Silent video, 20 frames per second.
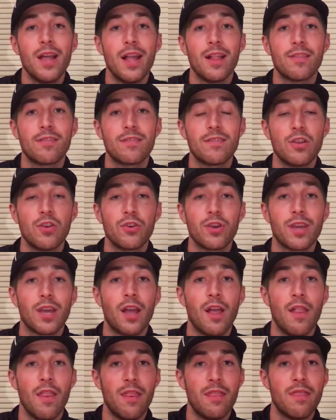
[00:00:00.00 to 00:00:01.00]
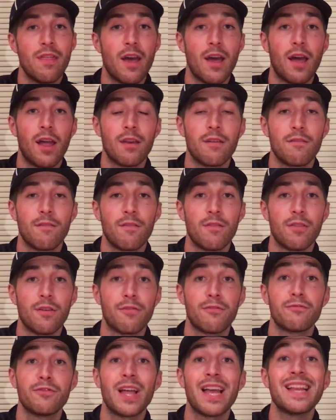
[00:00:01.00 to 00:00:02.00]
and still get
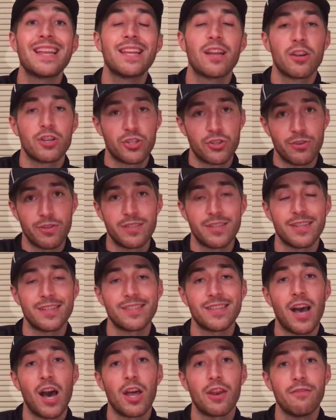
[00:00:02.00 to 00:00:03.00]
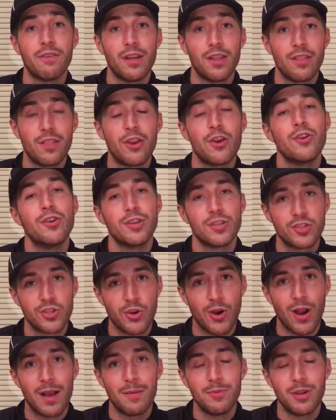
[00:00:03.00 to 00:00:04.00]
the flight characteristics out of it that are
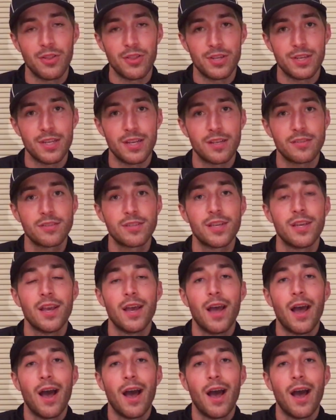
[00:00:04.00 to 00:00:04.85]
described on the disc.